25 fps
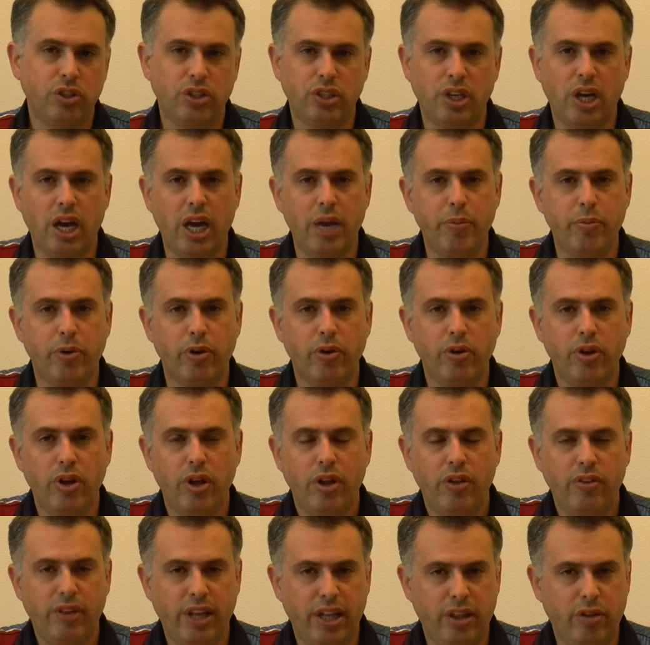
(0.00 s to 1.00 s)
timer
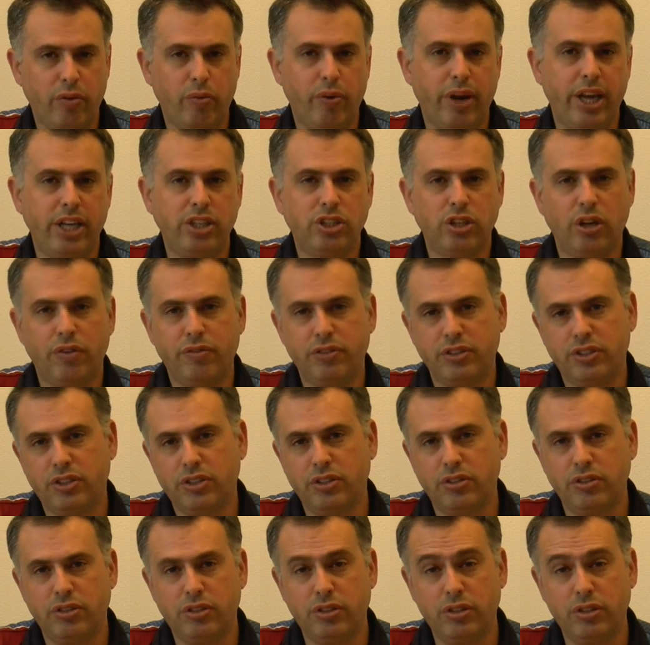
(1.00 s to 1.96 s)
that the range officer,